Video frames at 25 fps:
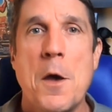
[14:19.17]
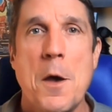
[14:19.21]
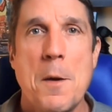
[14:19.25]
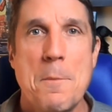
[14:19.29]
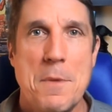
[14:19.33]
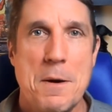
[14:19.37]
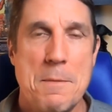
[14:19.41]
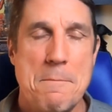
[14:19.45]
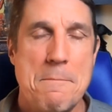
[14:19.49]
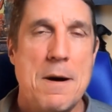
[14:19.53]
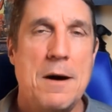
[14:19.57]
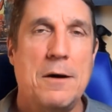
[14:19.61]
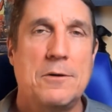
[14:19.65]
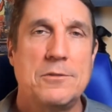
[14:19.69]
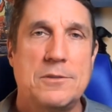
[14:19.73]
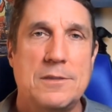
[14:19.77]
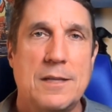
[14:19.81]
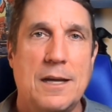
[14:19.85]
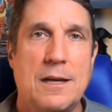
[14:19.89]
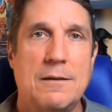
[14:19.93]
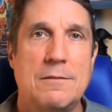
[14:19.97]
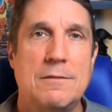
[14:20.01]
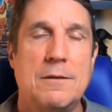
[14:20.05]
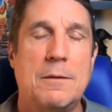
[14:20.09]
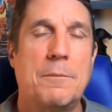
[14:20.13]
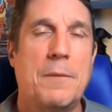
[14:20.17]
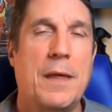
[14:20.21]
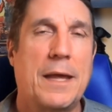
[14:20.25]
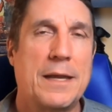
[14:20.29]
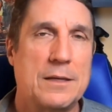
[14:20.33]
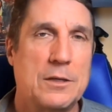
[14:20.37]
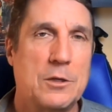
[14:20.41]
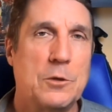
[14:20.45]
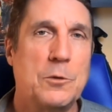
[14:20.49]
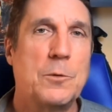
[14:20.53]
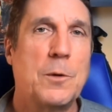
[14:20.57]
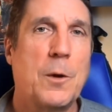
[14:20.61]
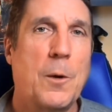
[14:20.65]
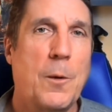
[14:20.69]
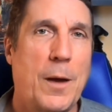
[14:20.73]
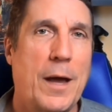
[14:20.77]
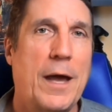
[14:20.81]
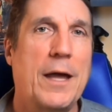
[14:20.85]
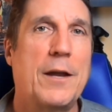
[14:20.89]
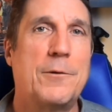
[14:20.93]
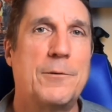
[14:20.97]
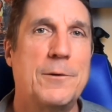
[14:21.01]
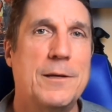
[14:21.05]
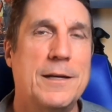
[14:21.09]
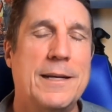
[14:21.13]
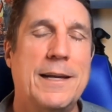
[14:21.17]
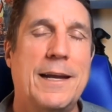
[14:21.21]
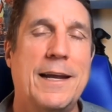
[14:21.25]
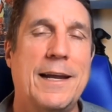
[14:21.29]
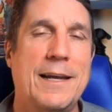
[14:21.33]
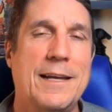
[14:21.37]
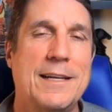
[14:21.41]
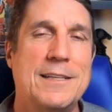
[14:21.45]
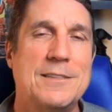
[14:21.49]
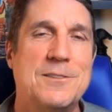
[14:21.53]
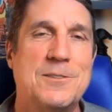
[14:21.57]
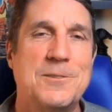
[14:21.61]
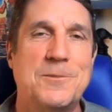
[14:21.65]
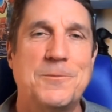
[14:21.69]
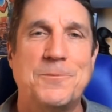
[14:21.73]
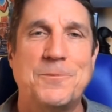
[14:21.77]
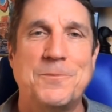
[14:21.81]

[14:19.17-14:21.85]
But most of them, they do know how to run ads.